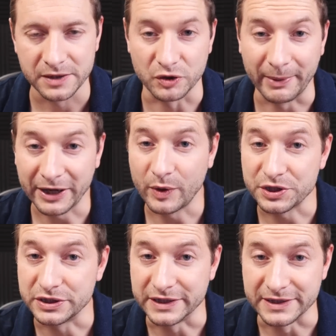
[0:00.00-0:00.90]
So my
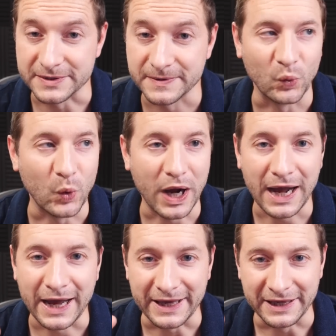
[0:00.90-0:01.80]
question is,
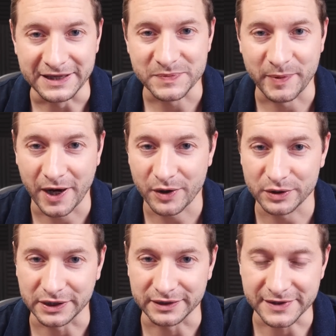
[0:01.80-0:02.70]
why is
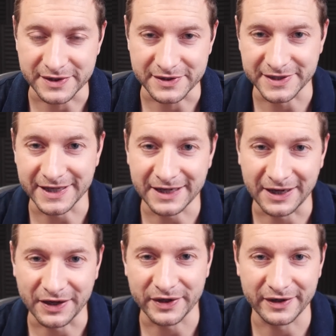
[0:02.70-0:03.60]
Parallels sitting
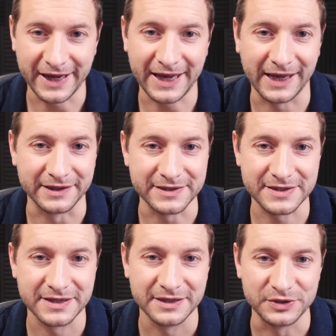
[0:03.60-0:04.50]
on their
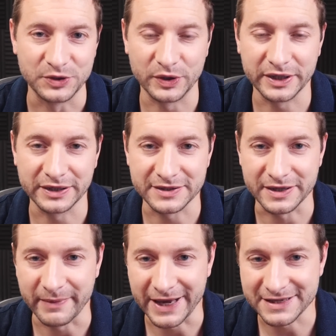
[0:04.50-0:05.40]
hands during this
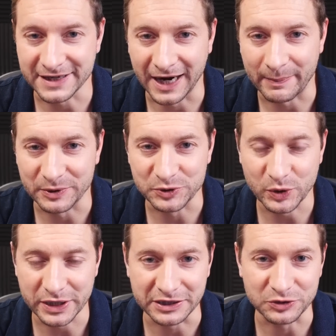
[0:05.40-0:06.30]
amazing
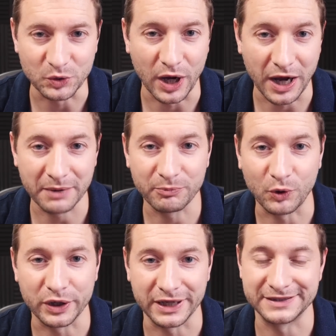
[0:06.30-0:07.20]
opportunity to
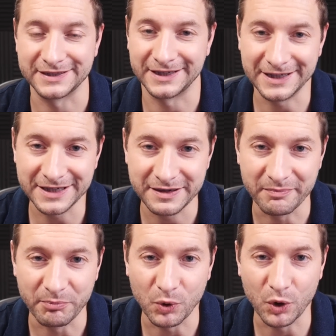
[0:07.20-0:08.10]
onboard a ton
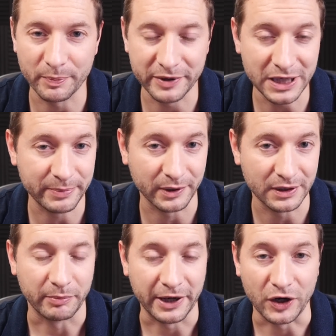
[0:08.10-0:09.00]
more
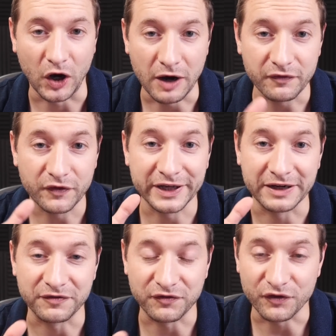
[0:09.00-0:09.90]
people by offering
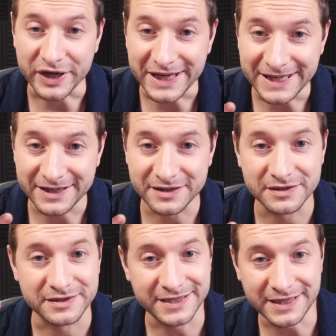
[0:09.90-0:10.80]
a free
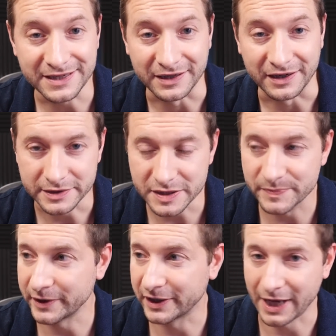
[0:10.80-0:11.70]
tier? This is
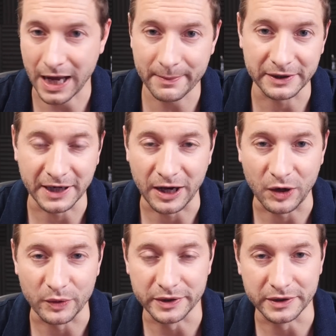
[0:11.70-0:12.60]
pretty common
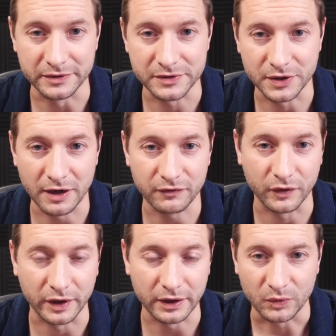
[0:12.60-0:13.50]
now in
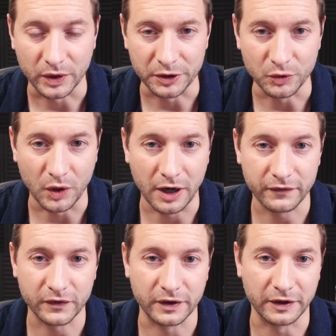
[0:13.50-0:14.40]
software, where you
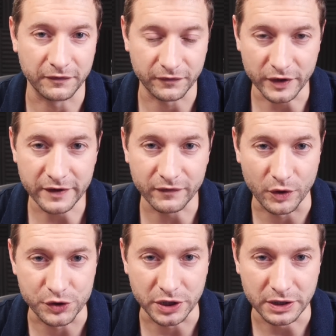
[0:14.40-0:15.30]
offer a free
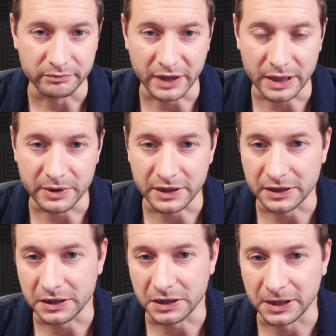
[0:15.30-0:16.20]
version,
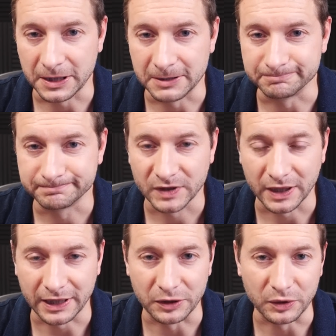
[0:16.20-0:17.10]
maybe, um,
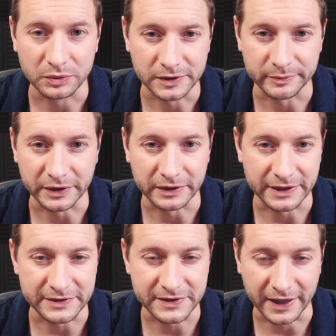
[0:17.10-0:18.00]
I don't know, something
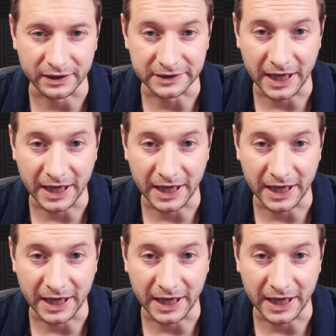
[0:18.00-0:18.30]
that's scaled